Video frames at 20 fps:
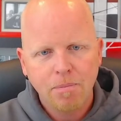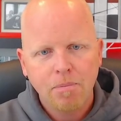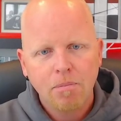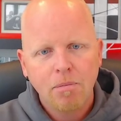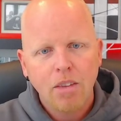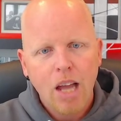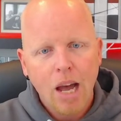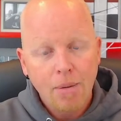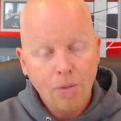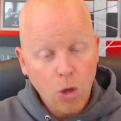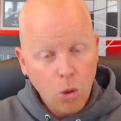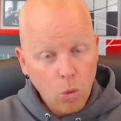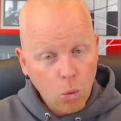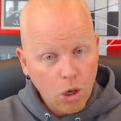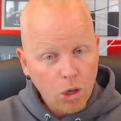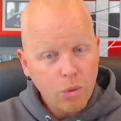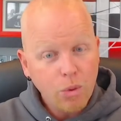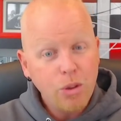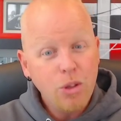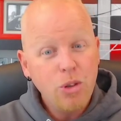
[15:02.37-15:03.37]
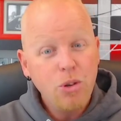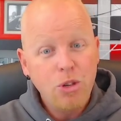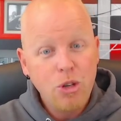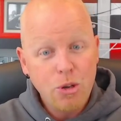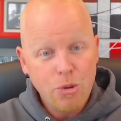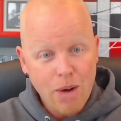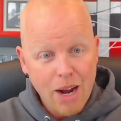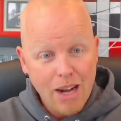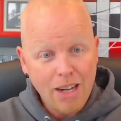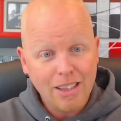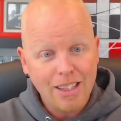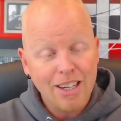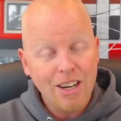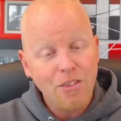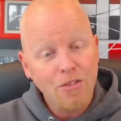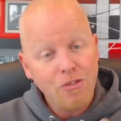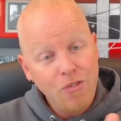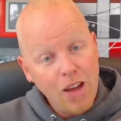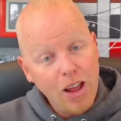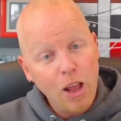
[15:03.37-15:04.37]
I'm going to work with you directly to
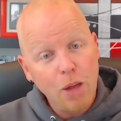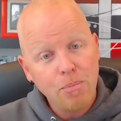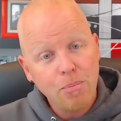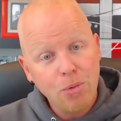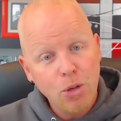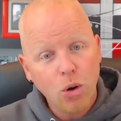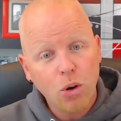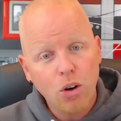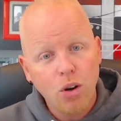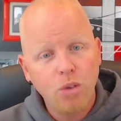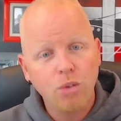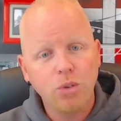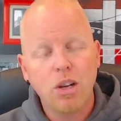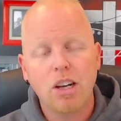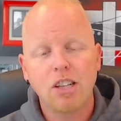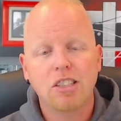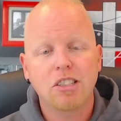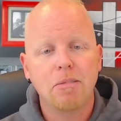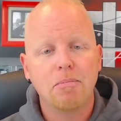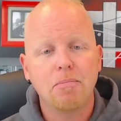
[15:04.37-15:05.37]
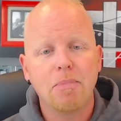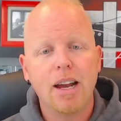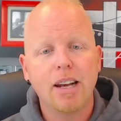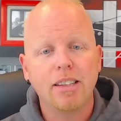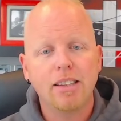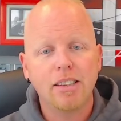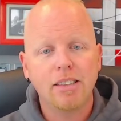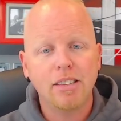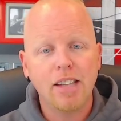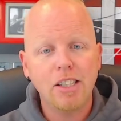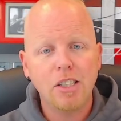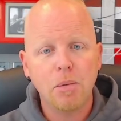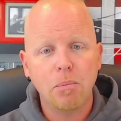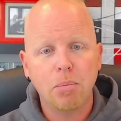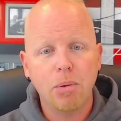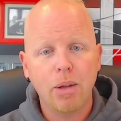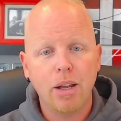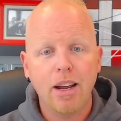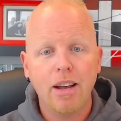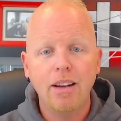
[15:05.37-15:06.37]
develop your own custom monetization
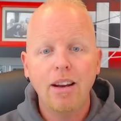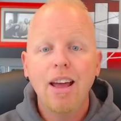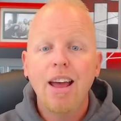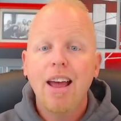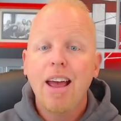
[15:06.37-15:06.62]
plan